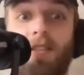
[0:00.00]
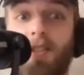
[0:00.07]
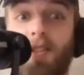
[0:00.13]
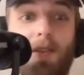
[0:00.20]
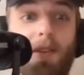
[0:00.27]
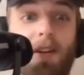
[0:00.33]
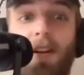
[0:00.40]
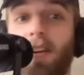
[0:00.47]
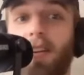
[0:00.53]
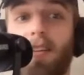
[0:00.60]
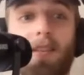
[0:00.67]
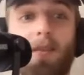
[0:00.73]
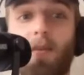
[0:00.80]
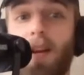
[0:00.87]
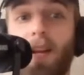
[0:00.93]
shooter,
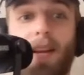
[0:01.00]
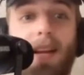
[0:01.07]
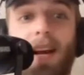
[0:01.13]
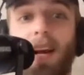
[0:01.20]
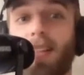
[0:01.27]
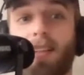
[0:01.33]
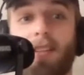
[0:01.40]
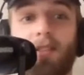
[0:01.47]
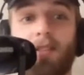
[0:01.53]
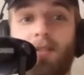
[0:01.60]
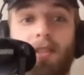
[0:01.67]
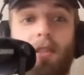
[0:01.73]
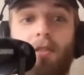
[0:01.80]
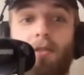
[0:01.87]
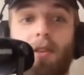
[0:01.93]
the wing guy yeah. that shoots
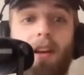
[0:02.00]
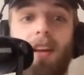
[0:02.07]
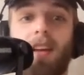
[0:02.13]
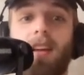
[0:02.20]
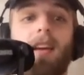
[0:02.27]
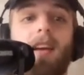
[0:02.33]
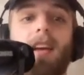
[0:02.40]
the three.